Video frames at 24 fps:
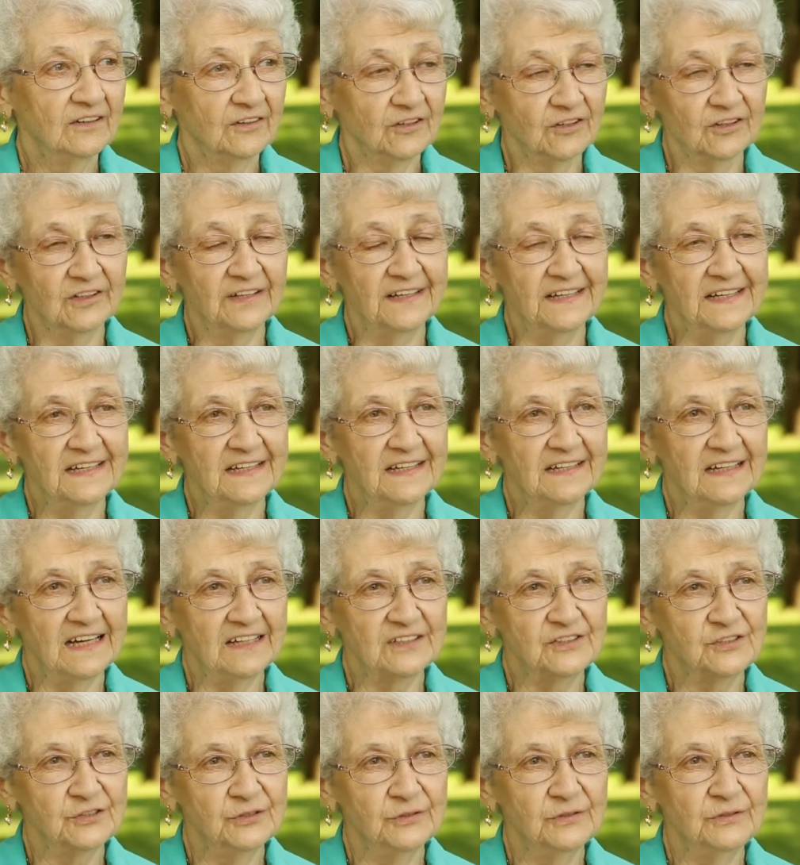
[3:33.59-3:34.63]
early
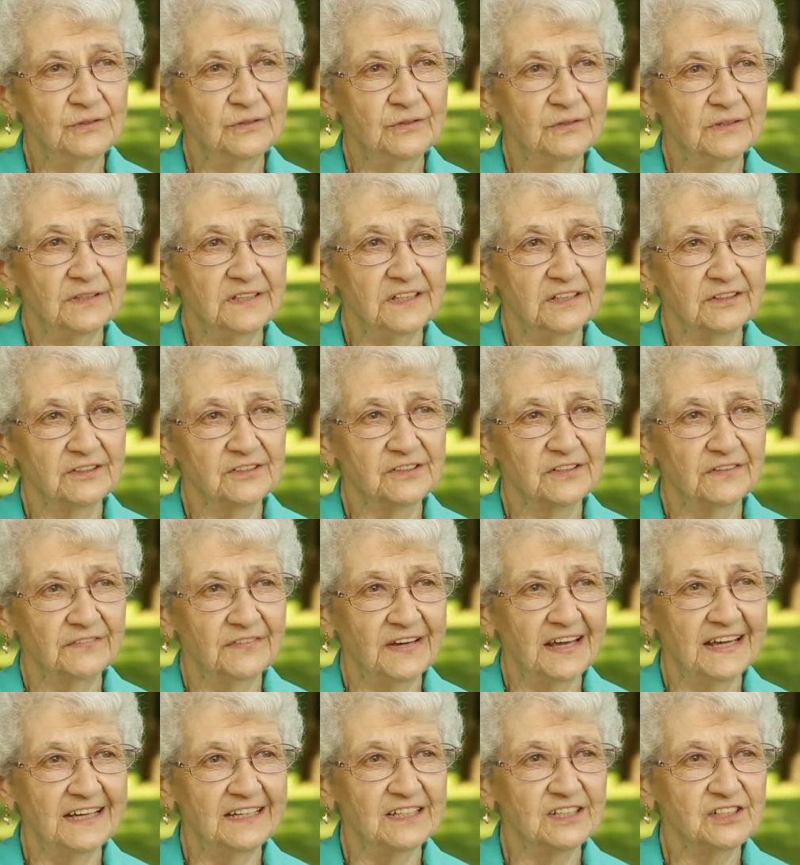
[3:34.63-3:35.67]
at 2 years
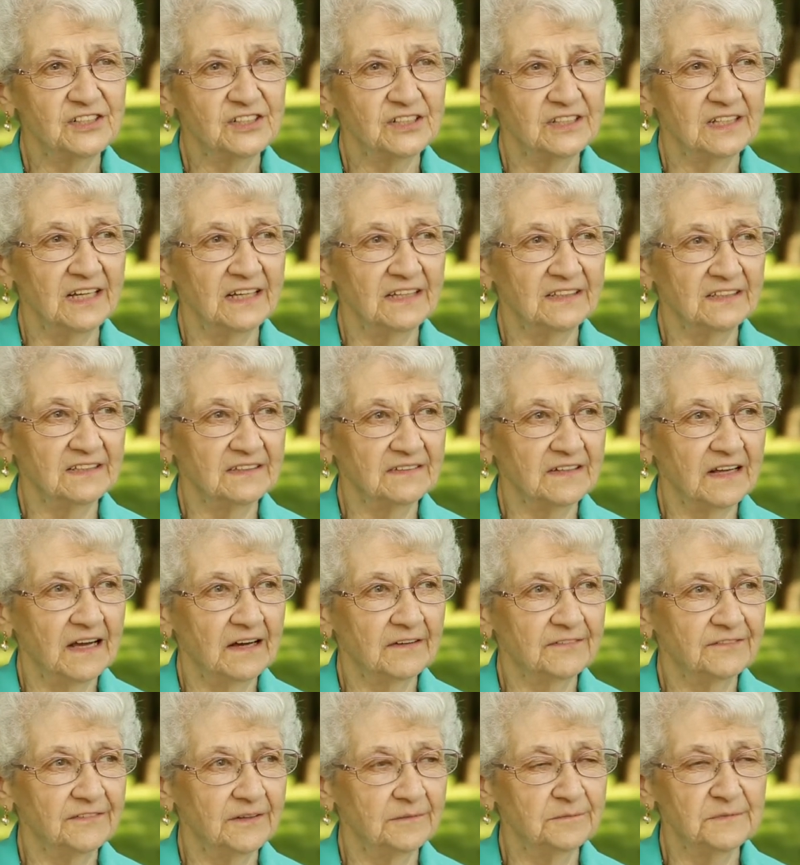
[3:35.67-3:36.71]
of age
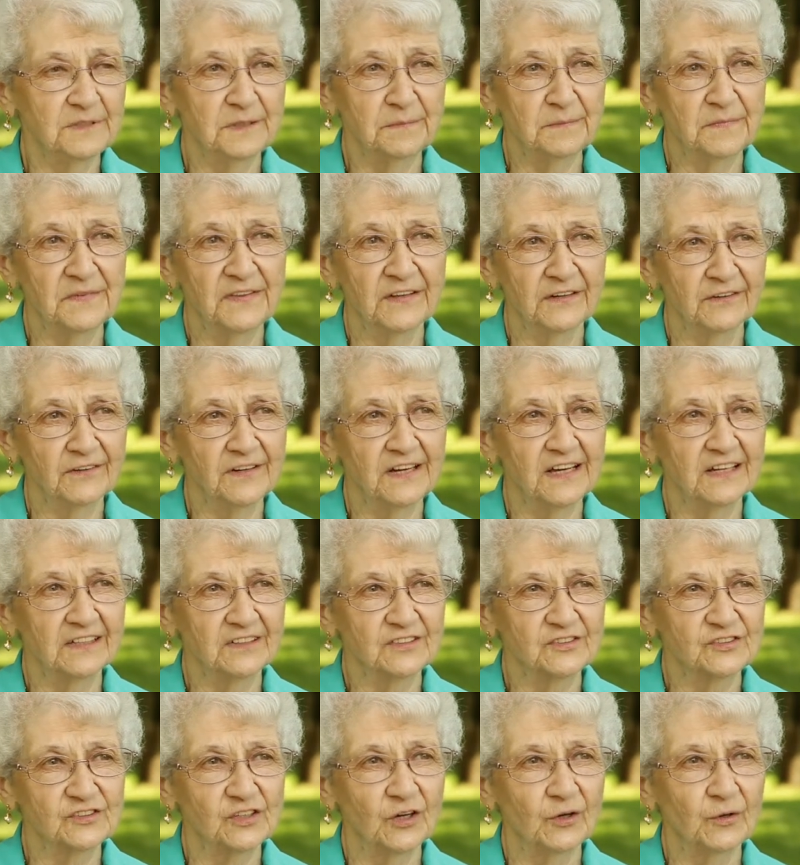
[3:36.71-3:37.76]
from
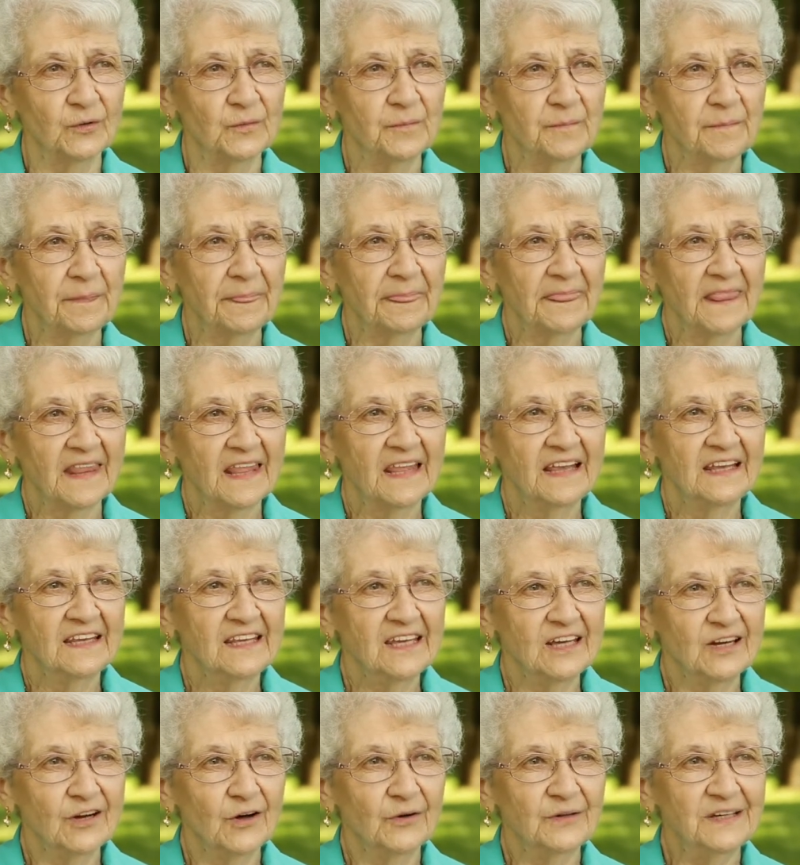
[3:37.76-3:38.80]
diphtheria. So,
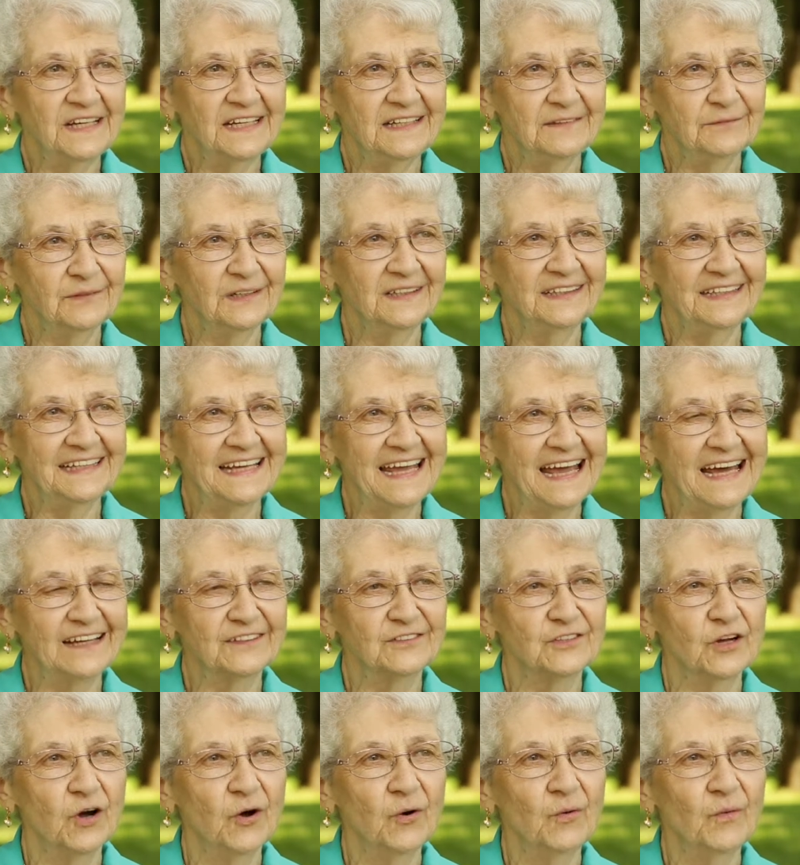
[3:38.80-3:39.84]
he really
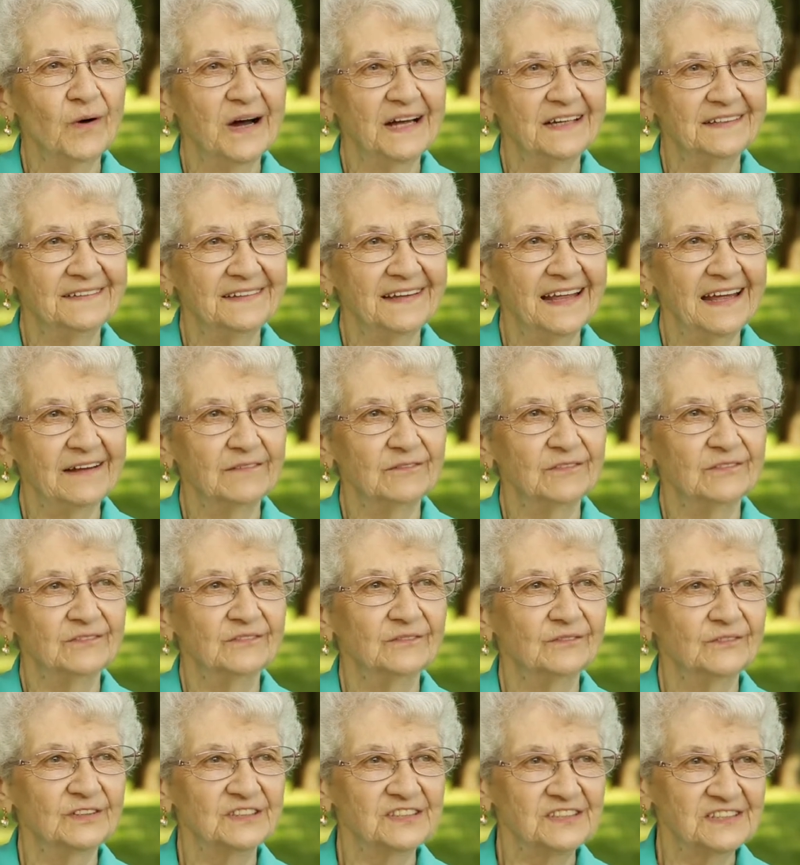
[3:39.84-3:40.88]
had no one that
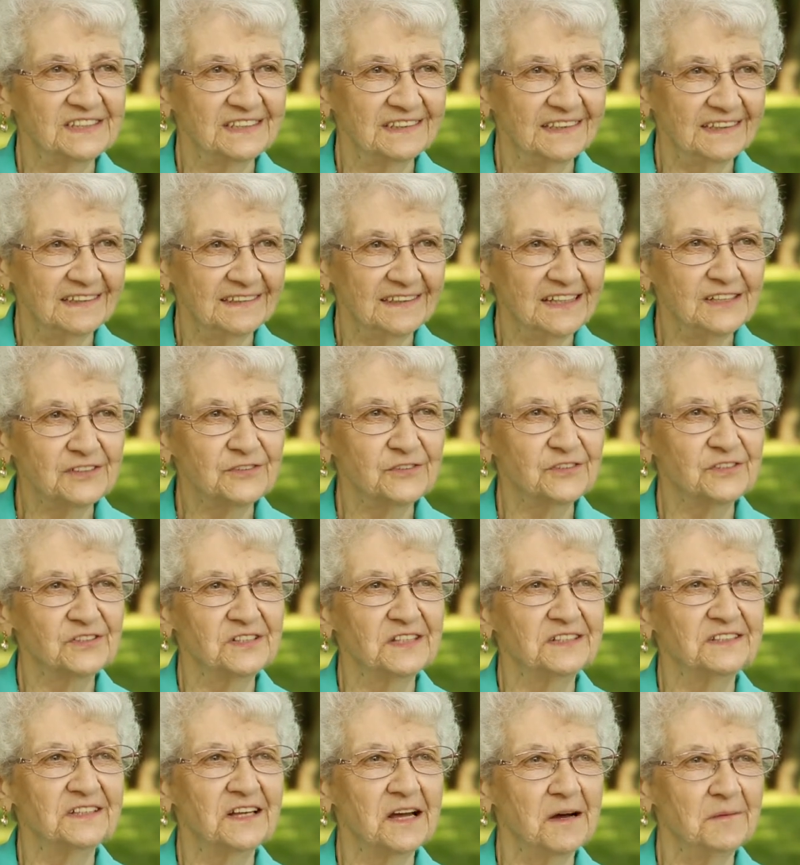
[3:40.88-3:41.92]
was
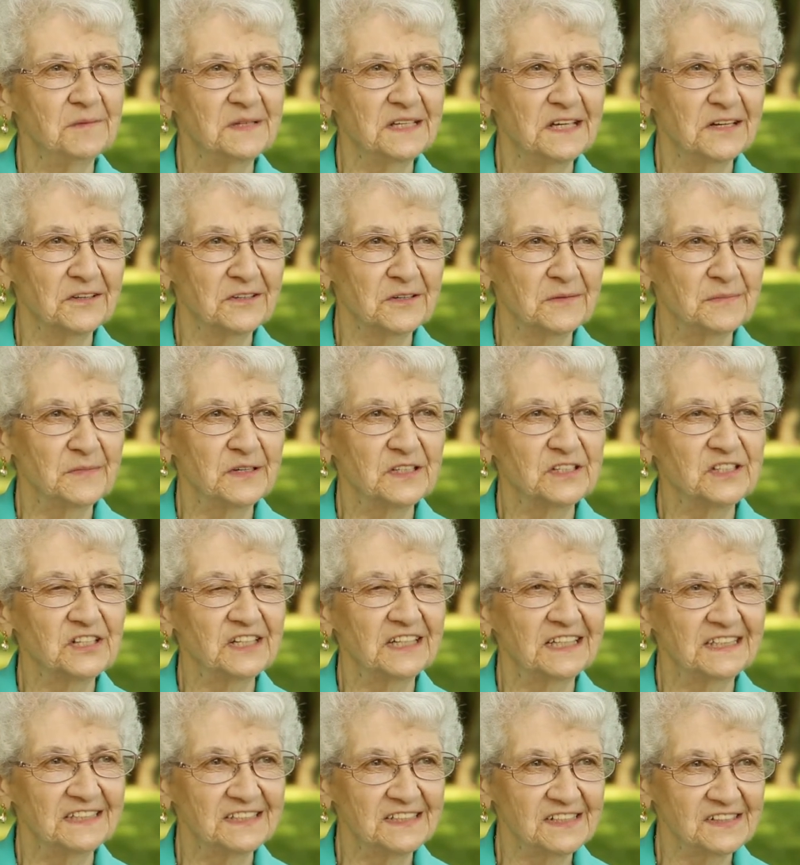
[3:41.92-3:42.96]
interested in coming here to
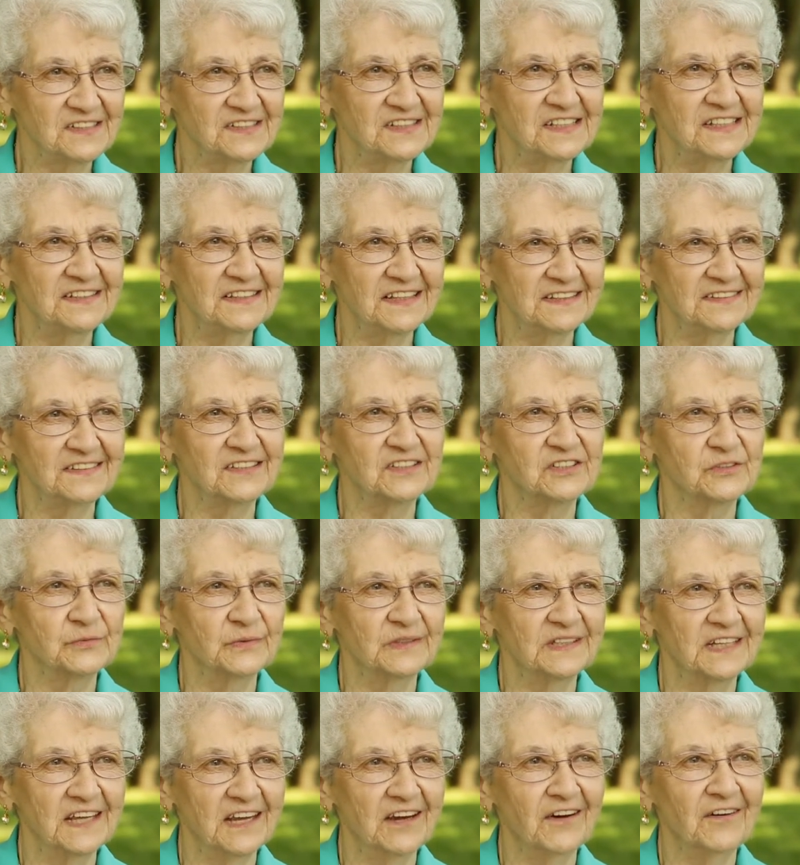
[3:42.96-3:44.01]
Michigan to see that this
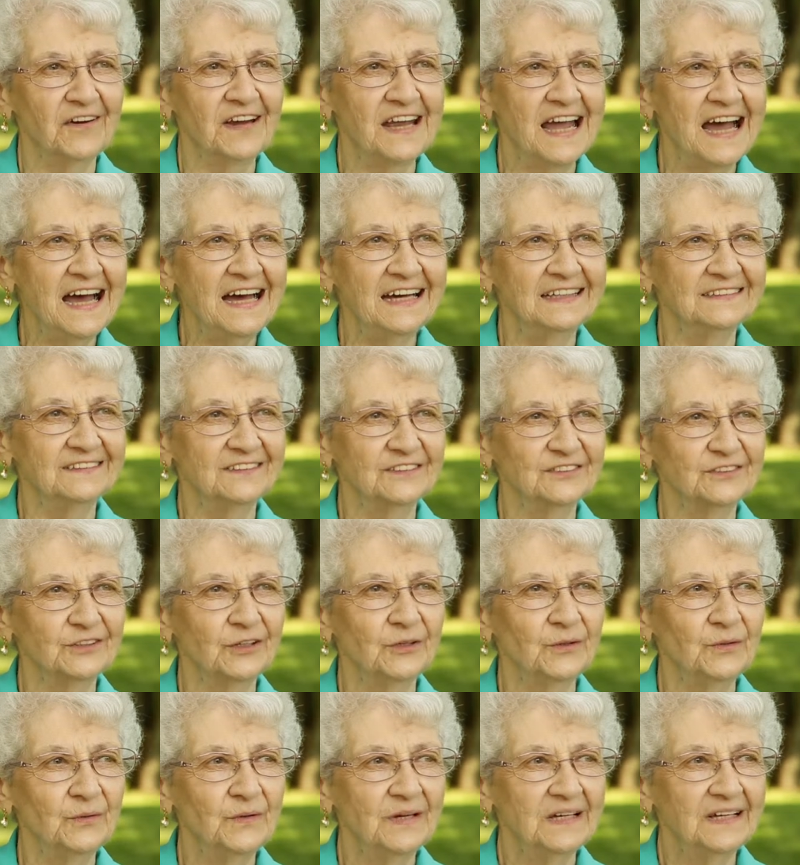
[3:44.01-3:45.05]
would carry on.
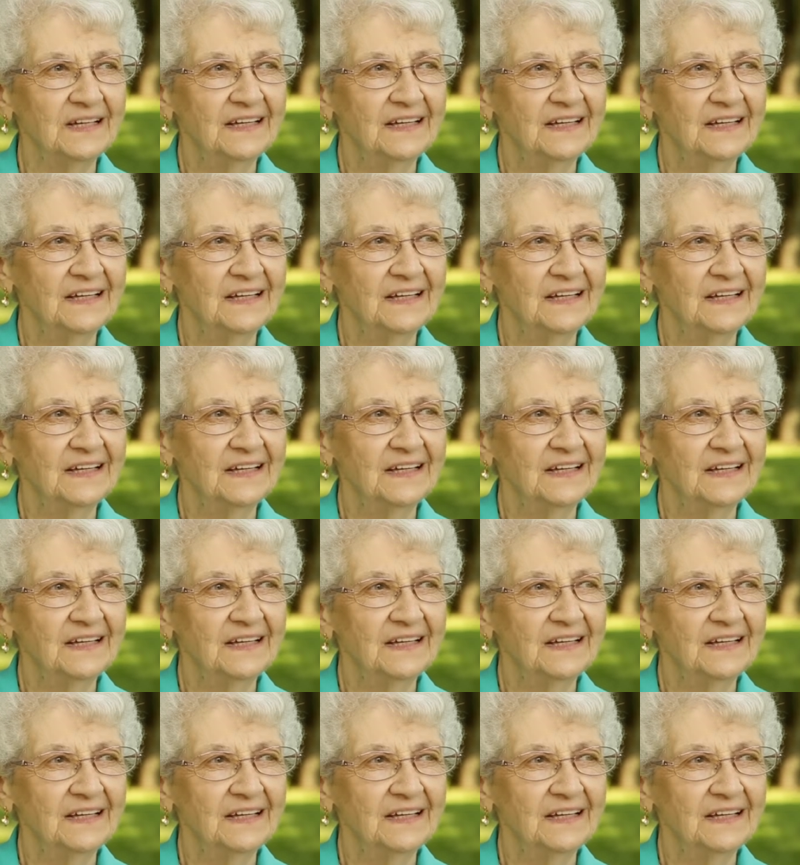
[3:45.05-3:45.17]
So,